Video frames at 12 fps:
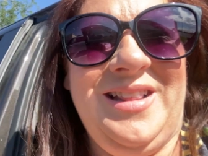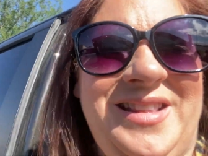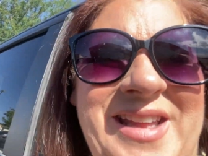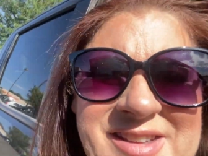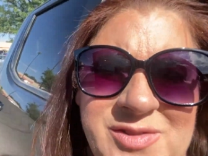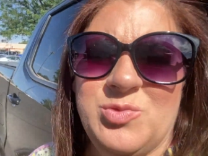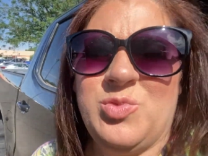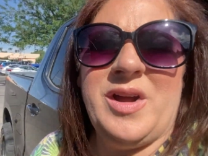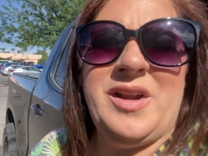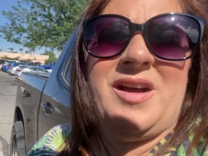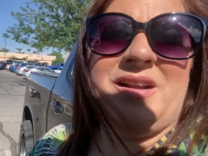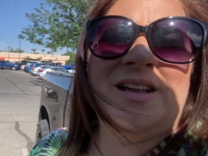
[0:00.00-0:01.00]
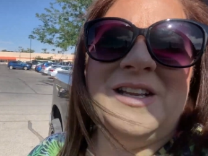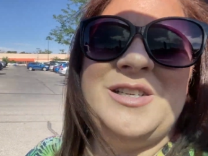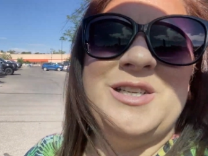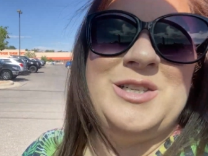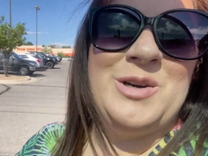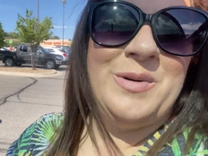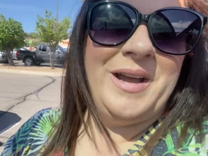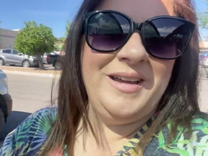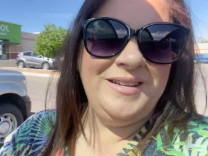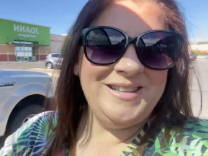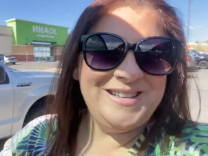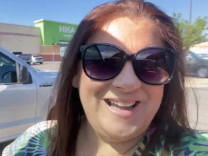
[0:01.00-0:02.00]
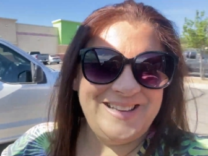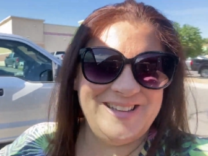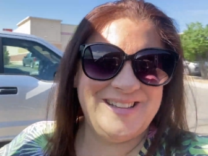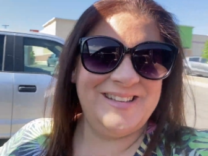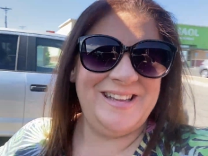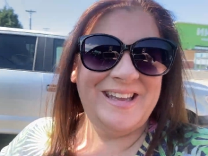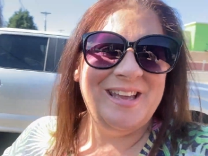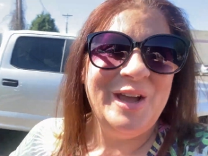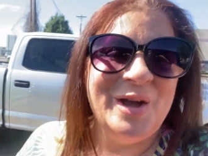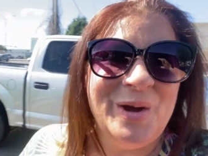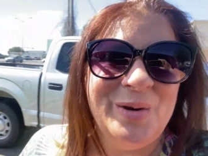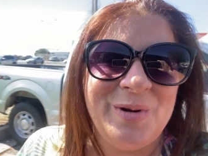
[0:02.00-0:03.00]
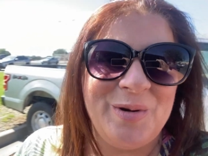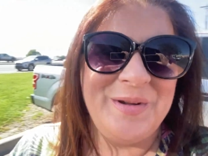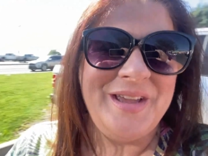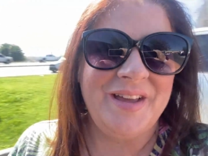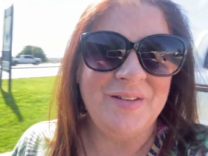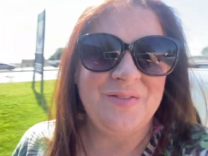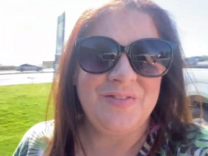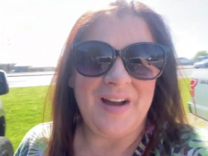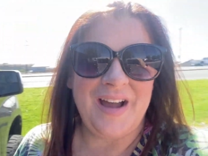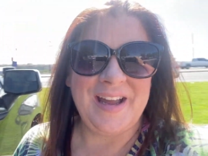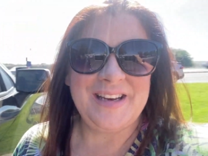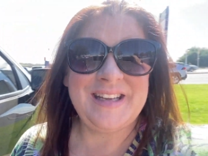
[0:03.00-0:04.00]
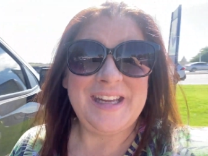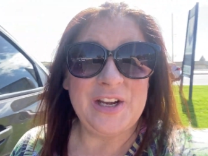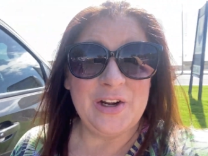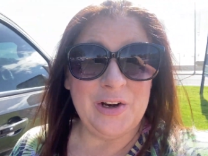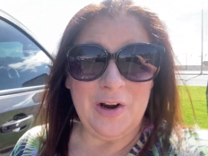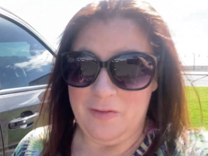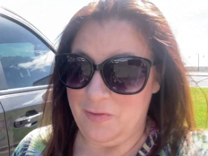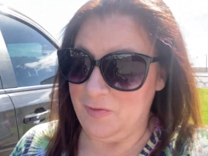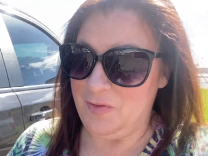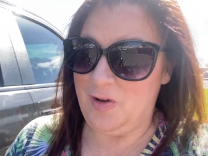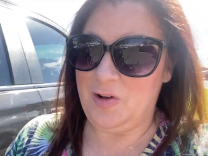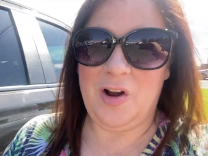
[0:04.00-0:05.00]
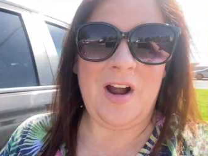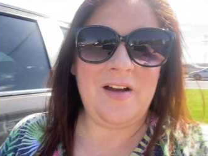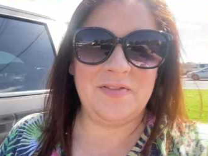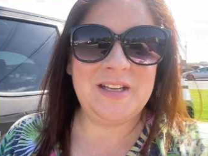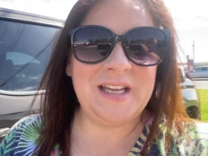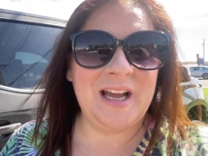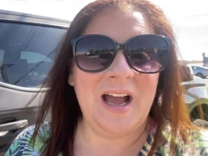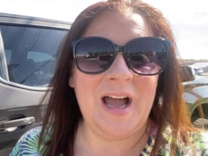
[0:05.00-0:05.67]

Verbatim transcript: let's run on into Joann's and see what we can find here for fall crafting.